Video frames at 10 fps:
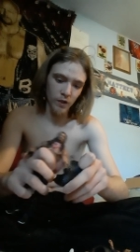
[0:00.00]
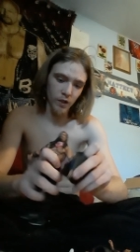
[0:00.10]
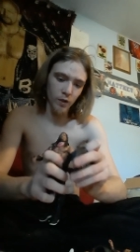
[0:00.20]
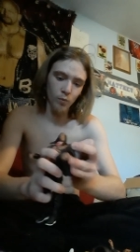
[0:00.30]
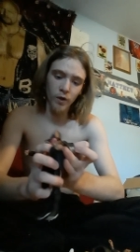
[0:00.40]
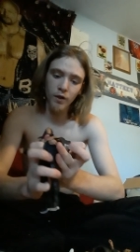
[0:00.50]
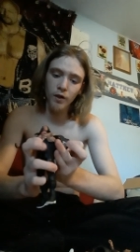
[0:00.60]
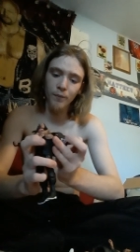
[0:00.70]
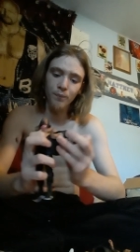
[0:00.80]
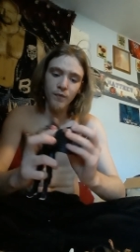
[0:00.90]
And why
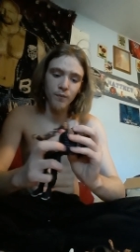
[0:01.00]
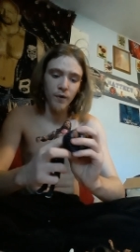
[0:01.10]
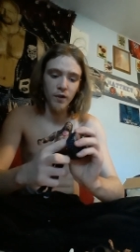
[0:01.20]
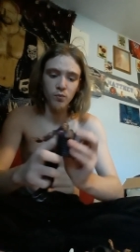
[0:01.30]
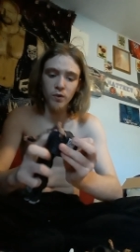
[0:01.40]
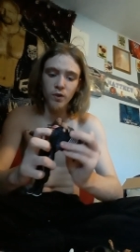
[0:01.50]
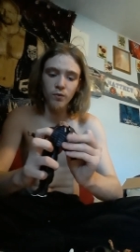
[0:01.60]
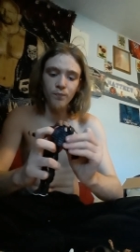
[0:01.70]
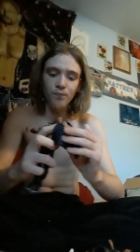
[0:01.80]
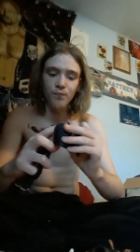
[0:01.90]
not? Might as
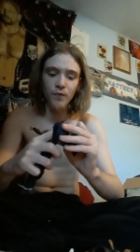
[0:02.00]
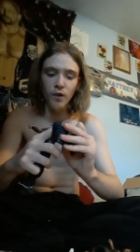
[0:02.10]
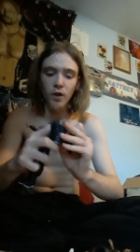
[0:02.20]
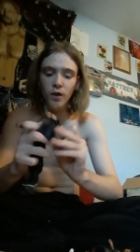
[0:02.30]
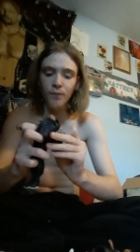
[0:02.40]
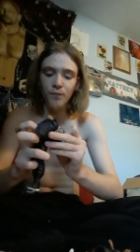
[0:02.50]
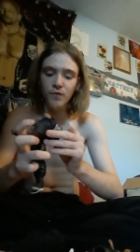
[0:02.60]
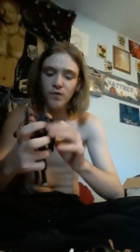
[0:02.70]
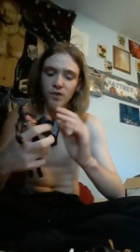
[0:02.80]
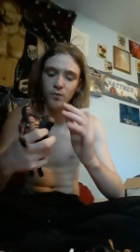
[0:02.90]
well
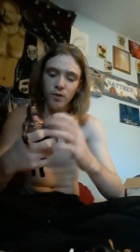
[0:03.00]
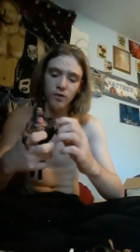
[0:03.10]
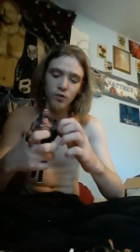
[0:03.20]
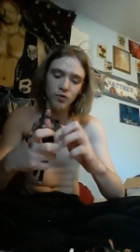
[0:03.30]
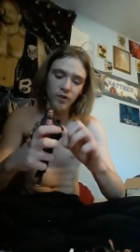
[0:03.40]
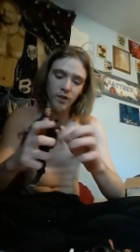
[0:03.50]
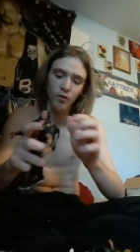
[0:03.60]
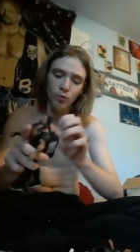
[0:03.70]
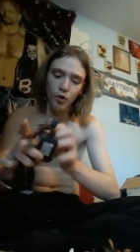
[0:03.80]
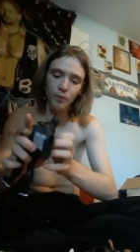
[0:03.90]
see what it looks like
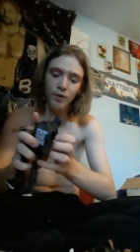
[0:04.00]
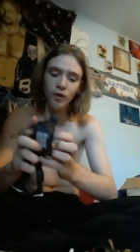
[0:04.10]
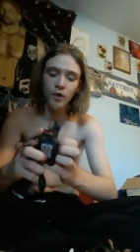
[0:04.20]
on Roman.